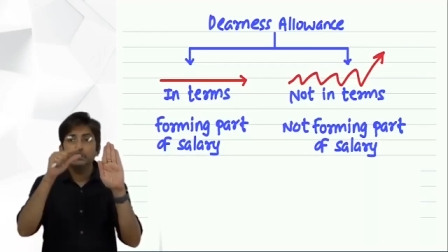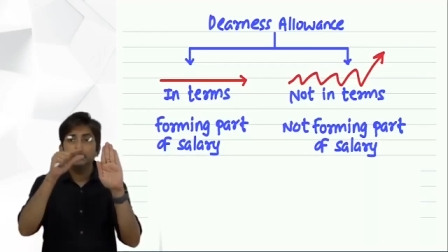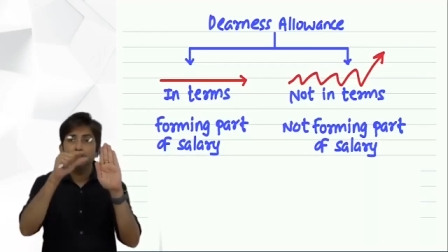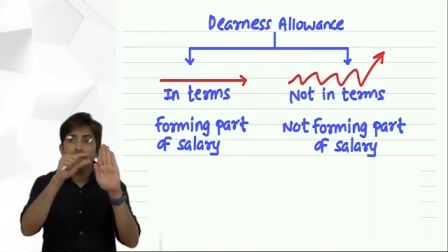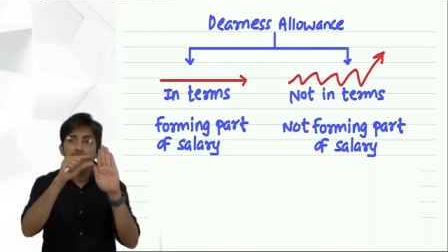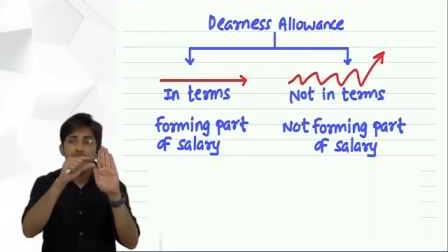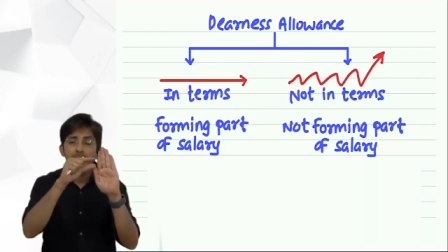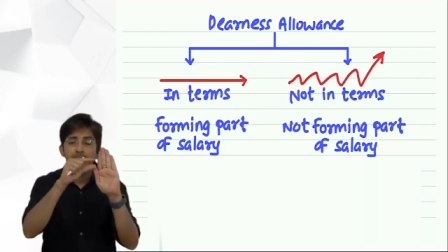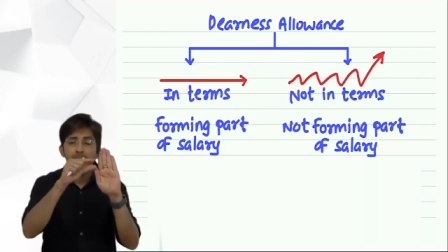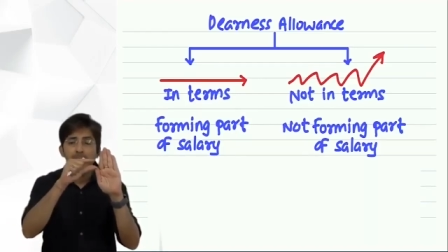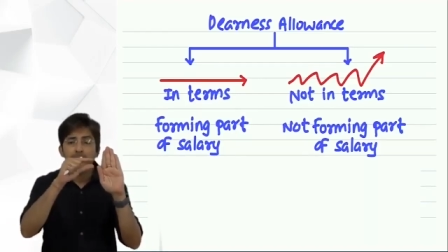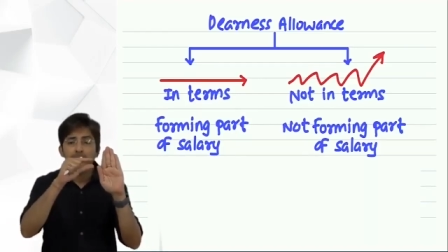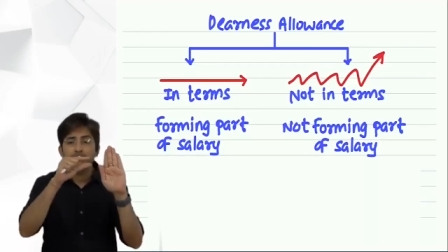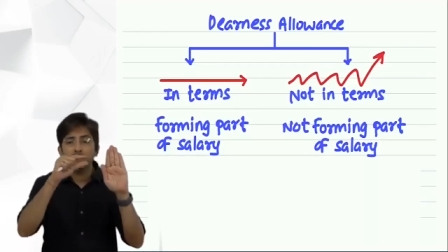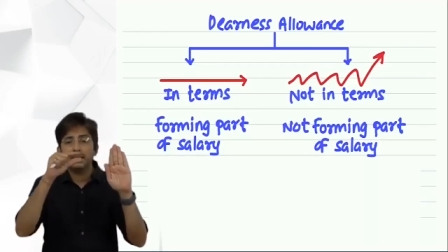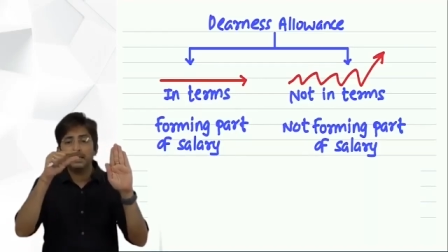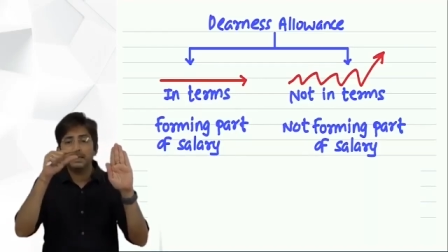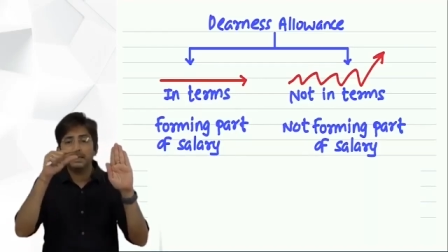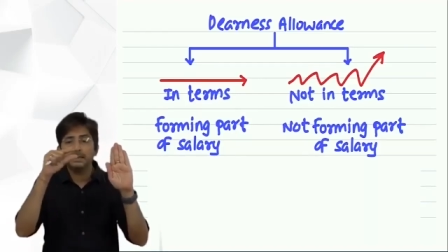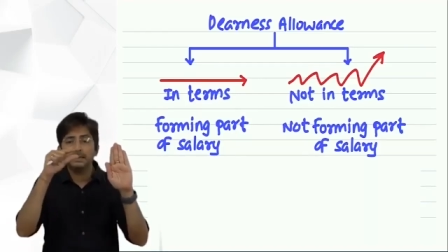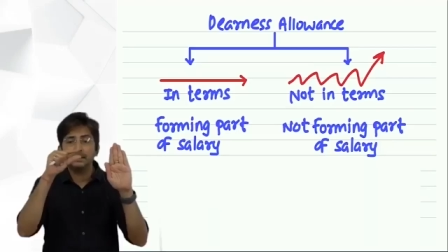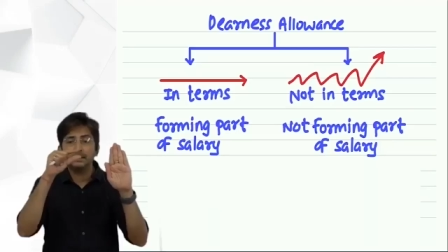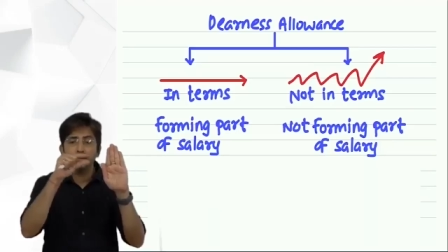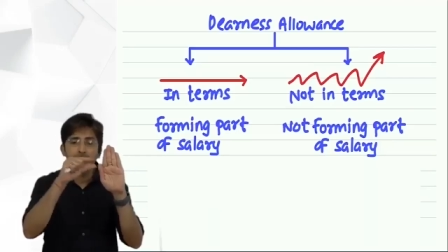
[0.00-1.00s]
Basic
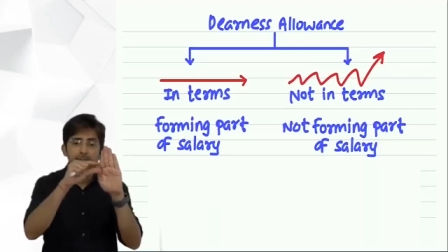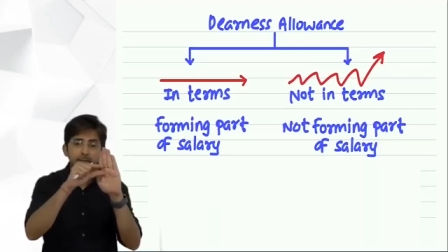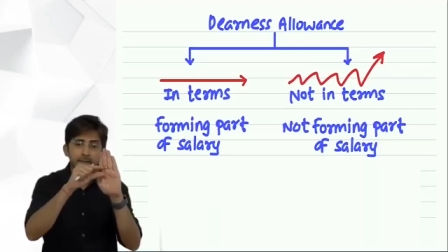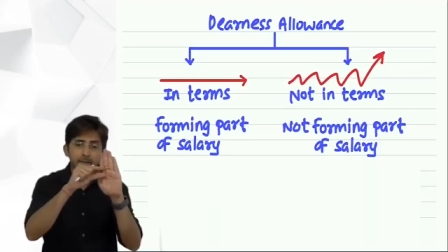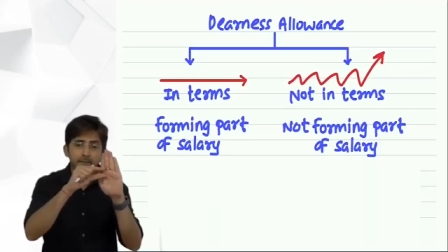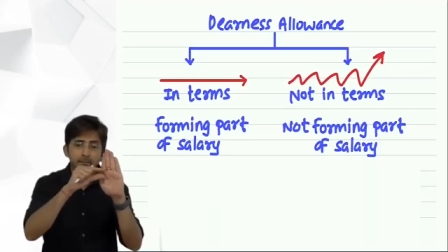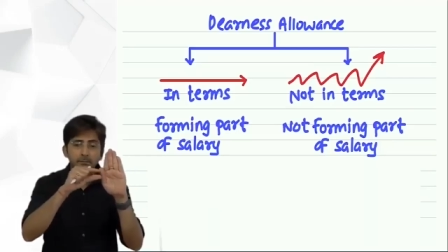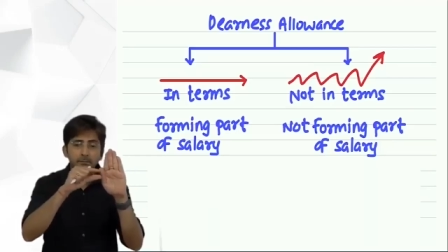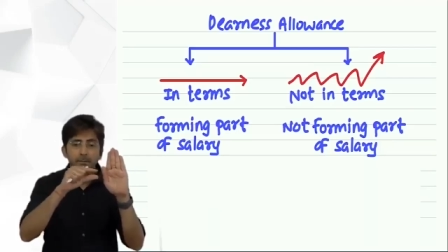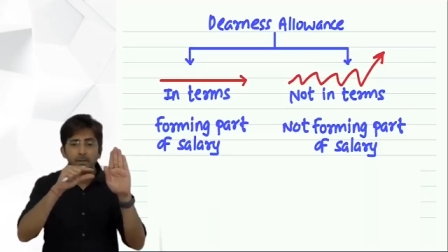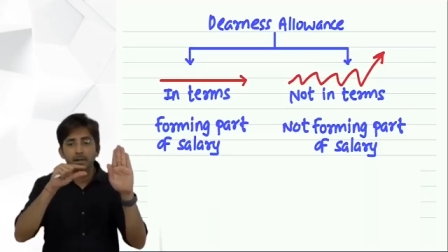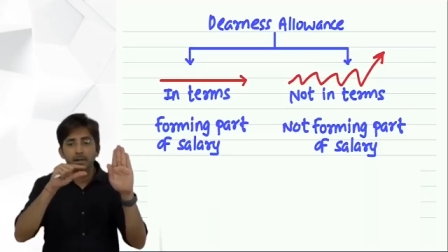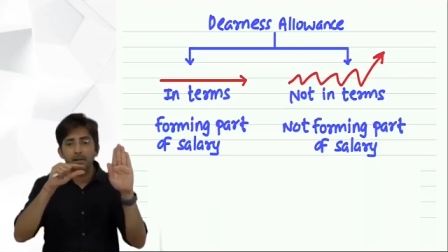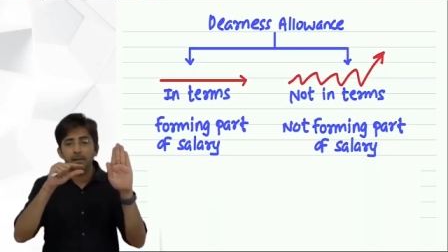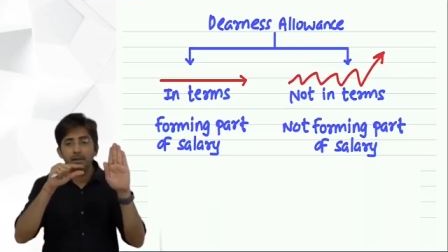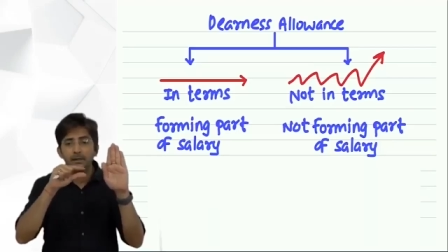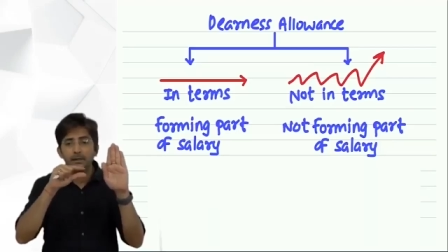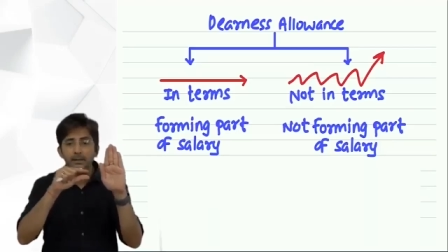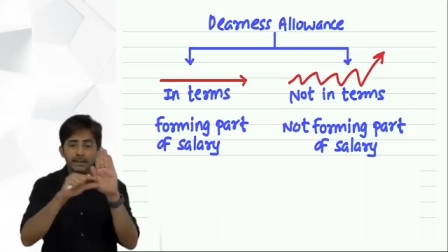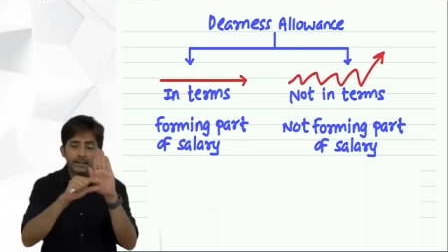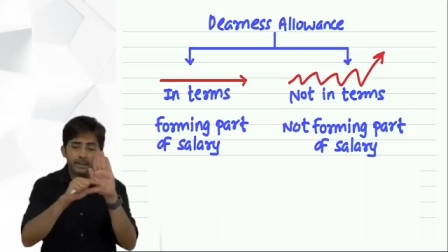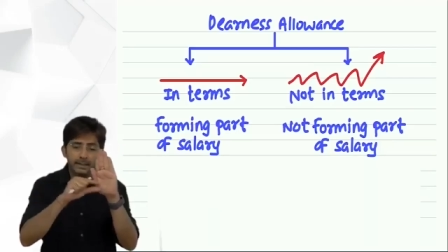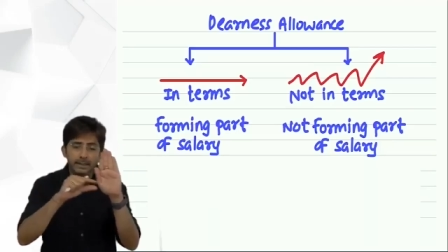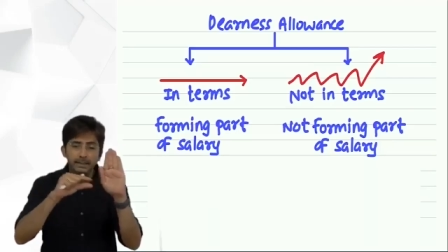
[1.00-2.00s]
salary this
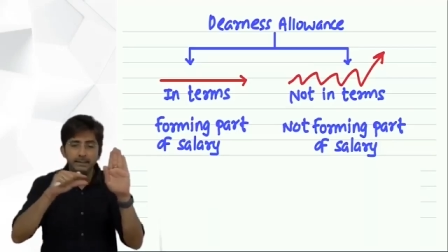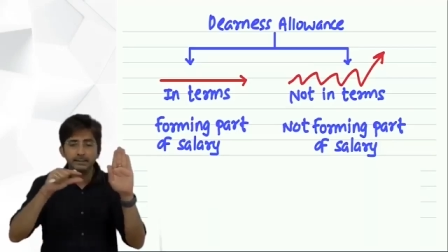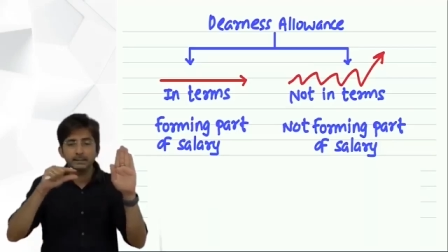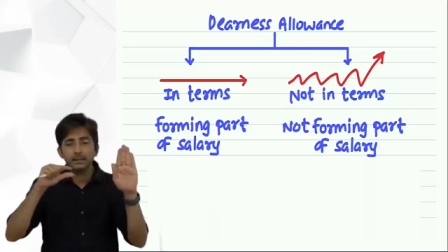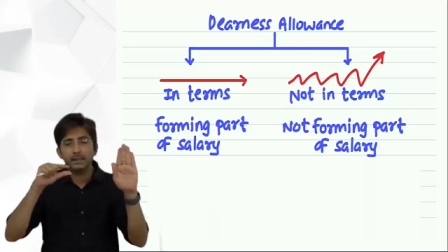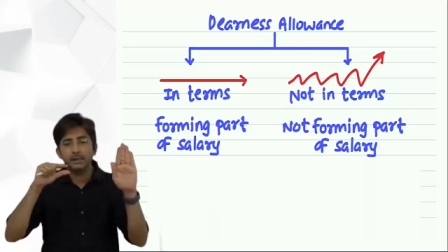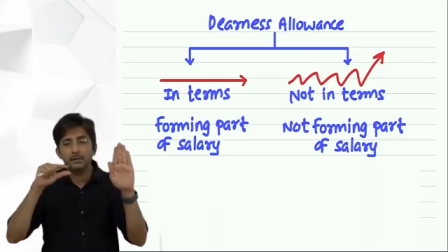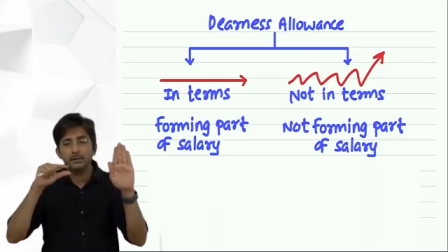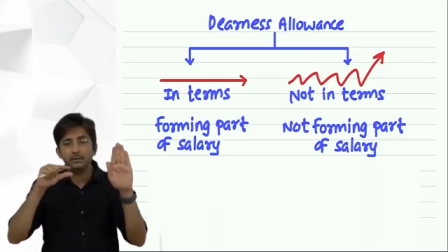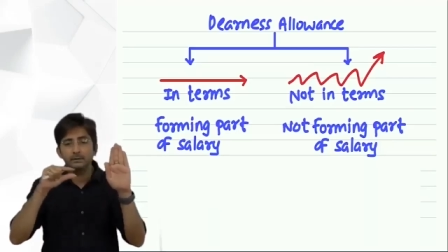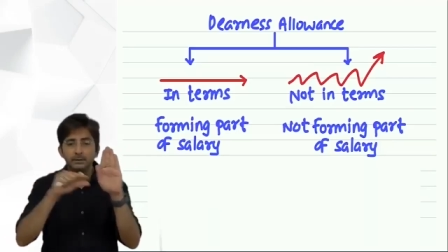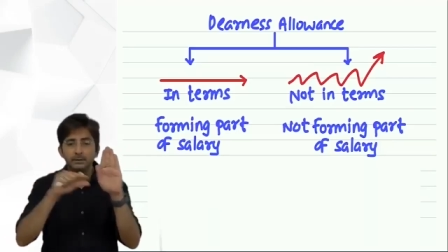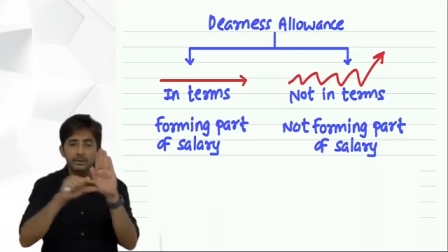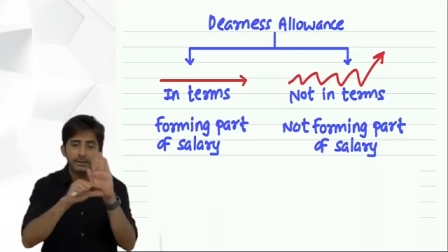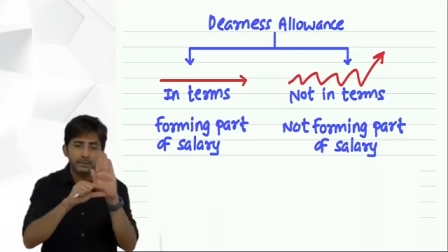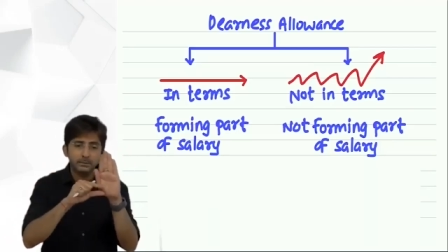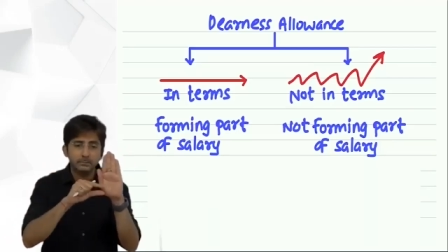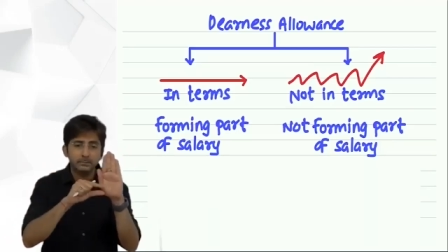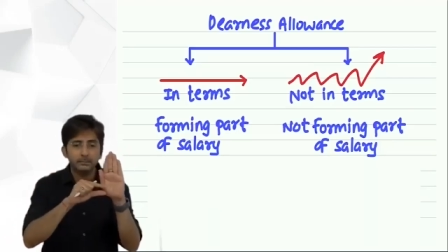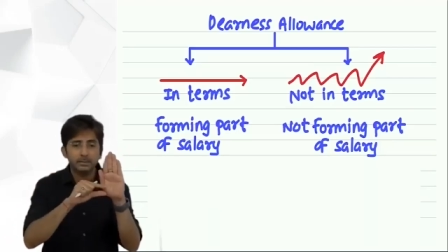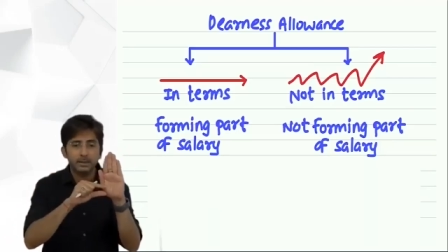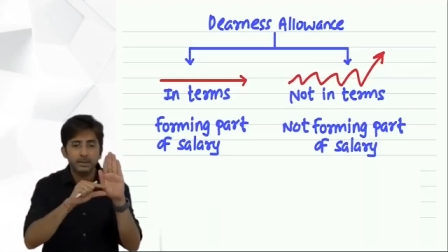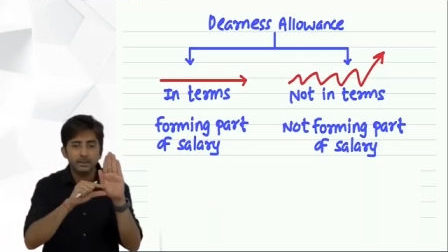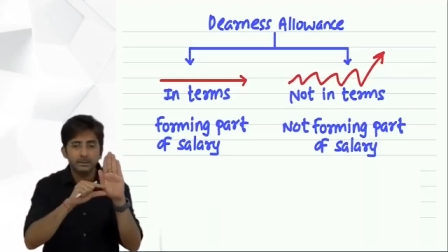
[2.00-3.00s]
much, dearness allowance
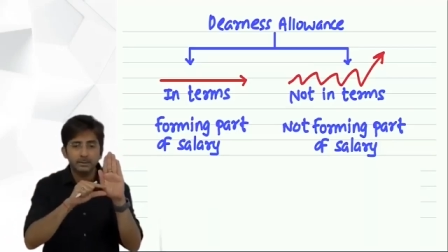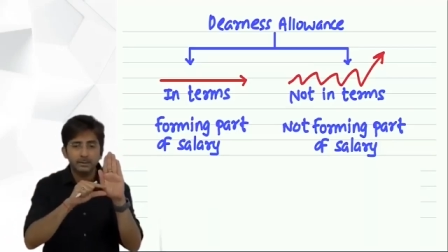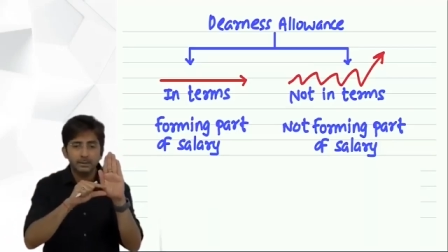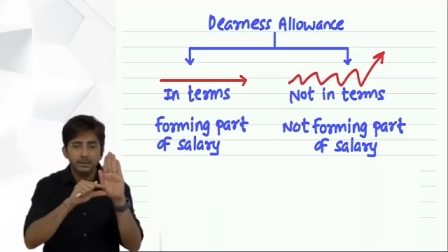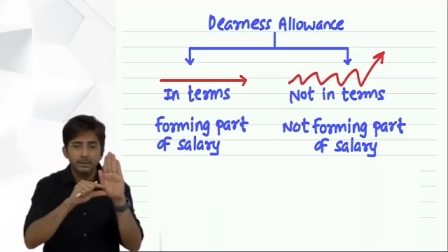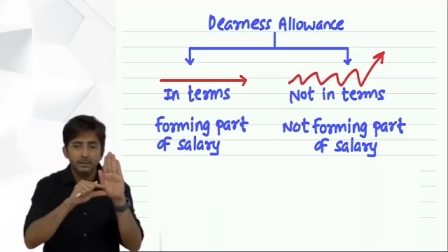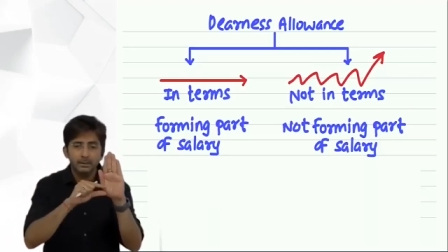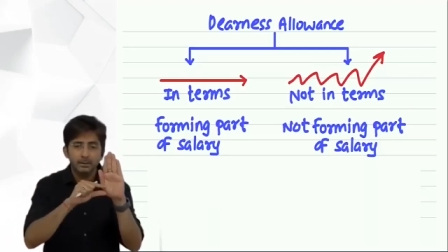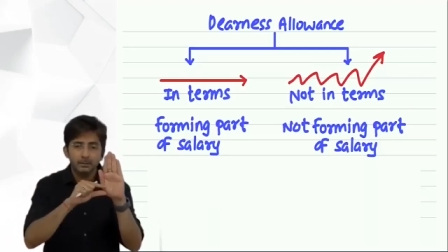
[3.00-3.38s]
this much.